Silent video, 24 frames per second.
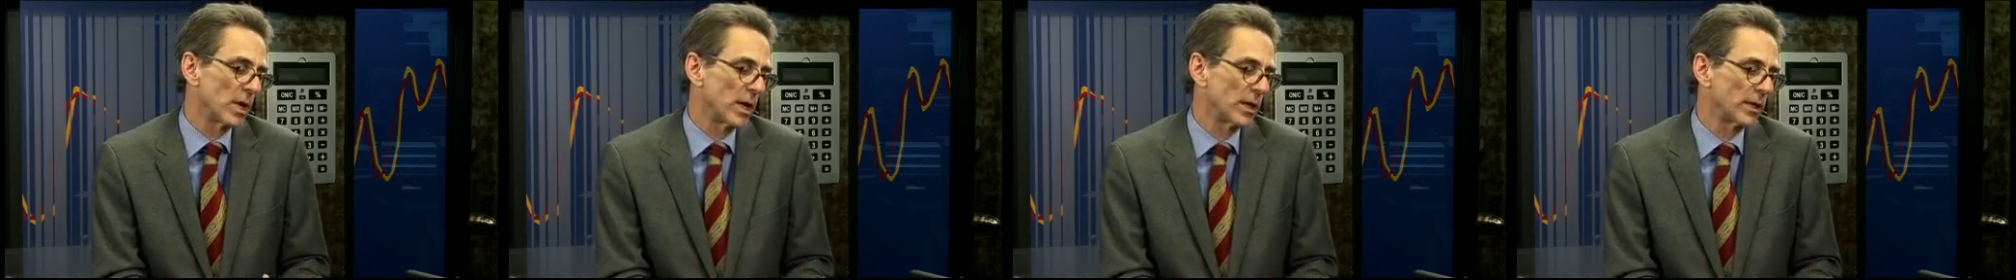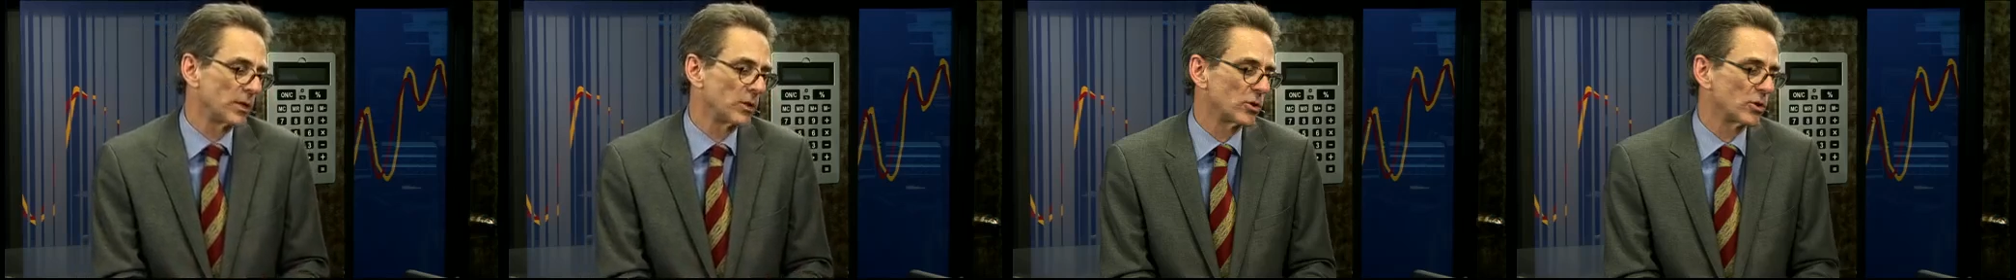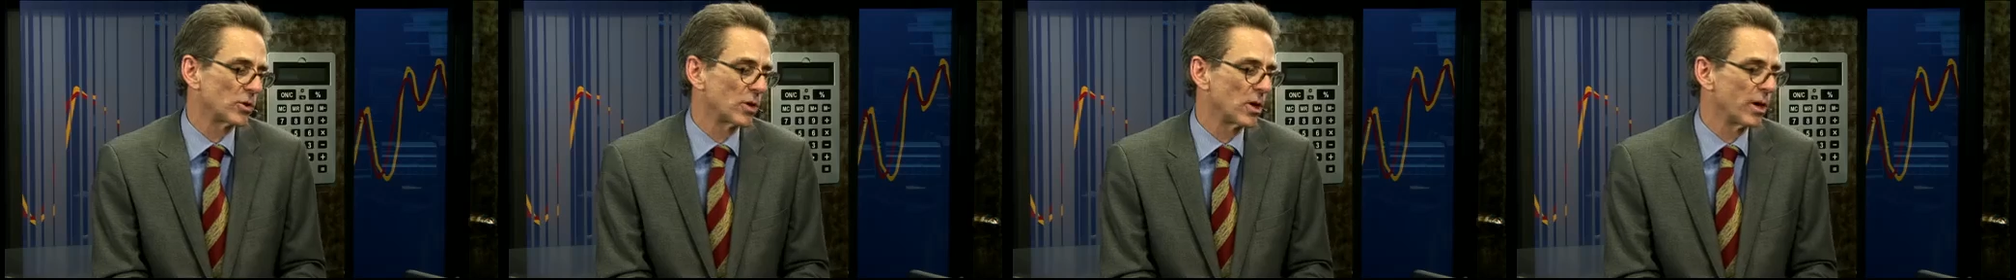
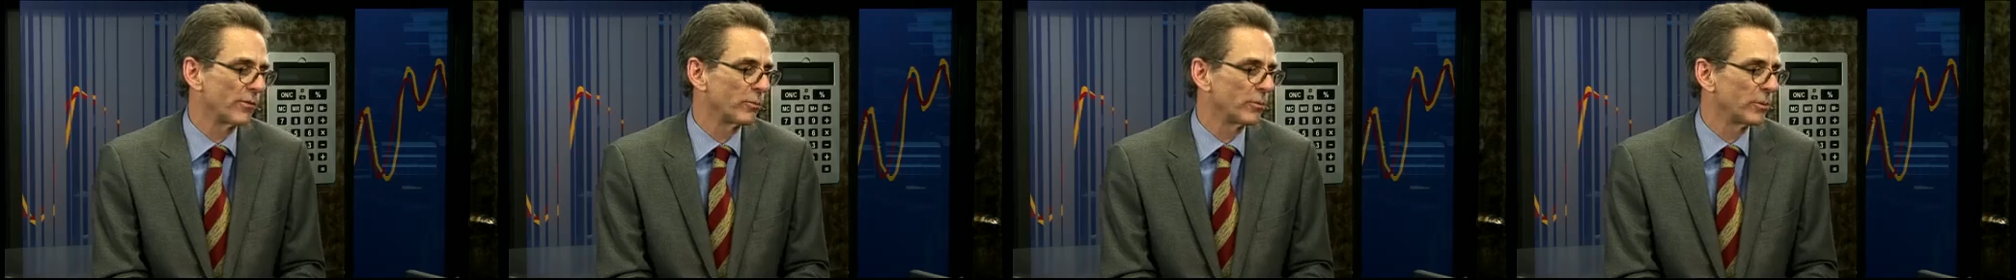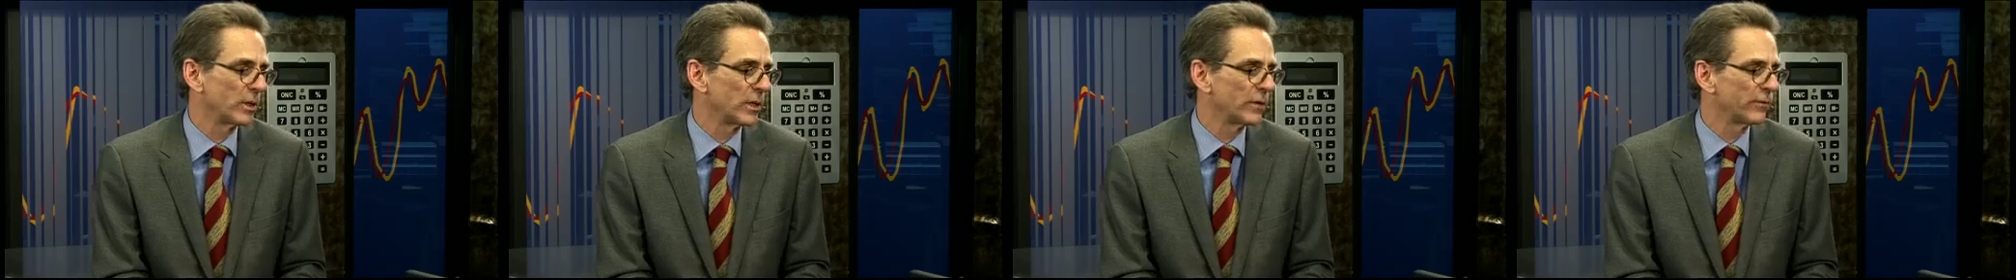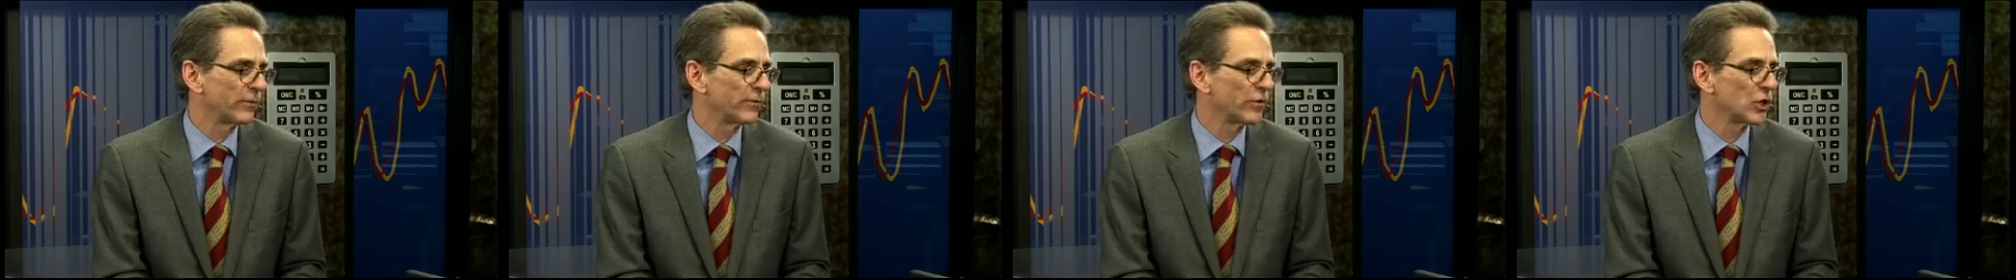talking to
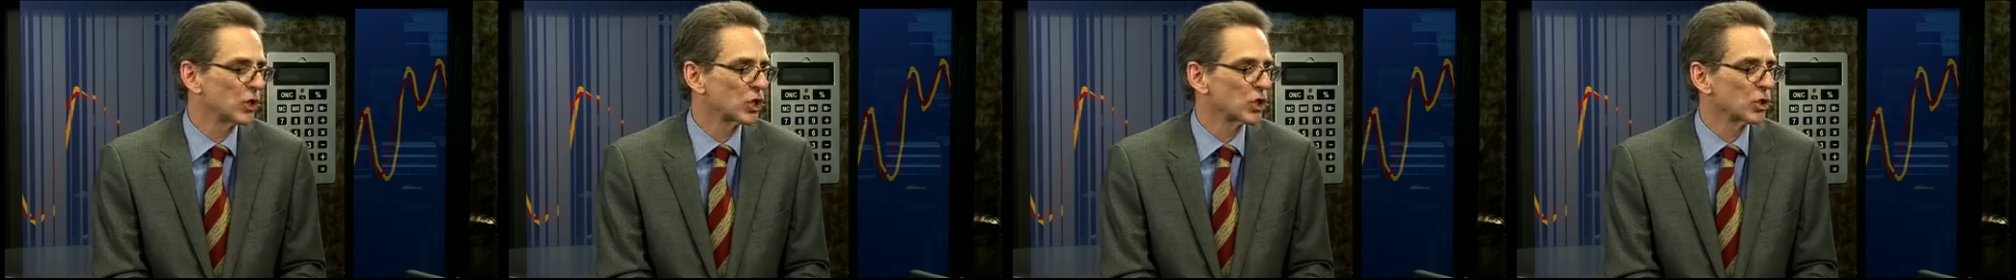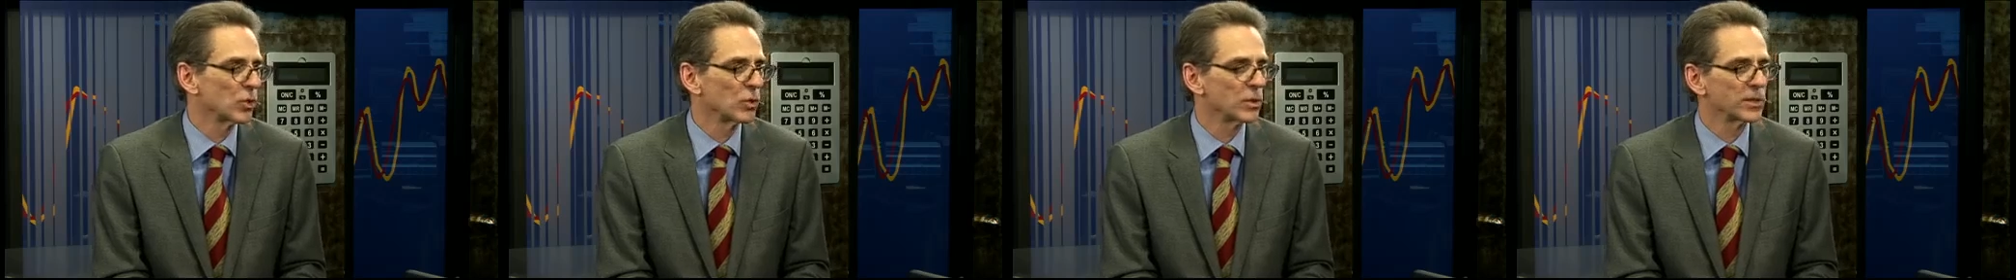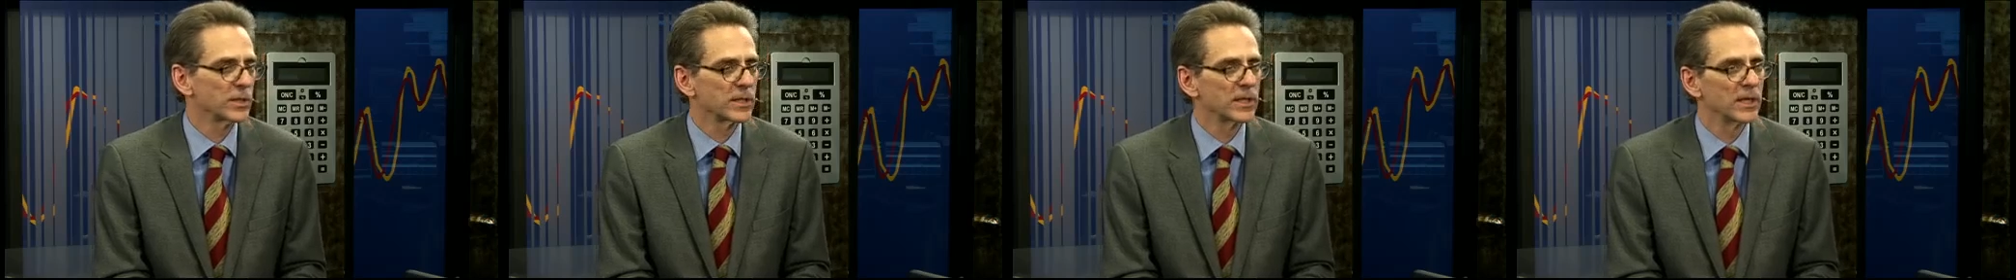government
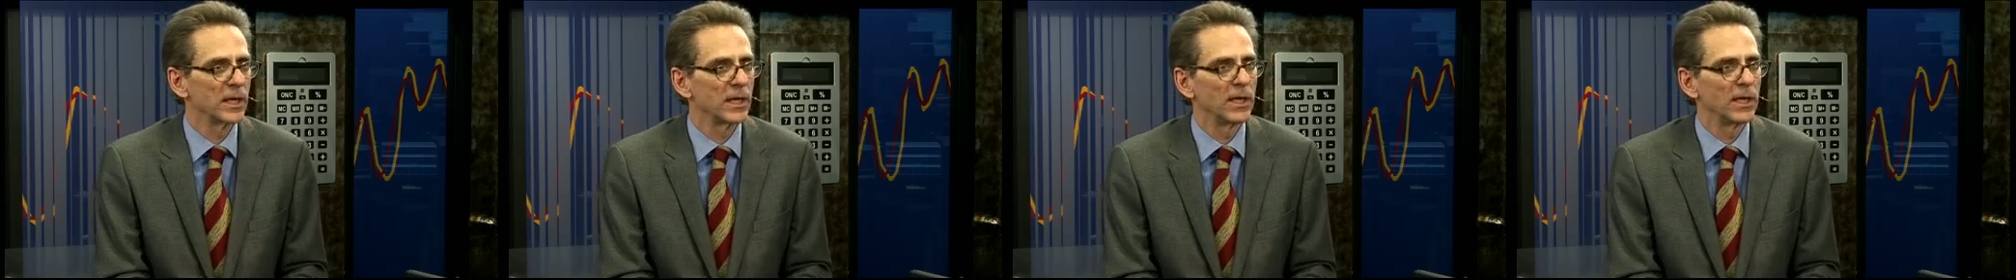officials,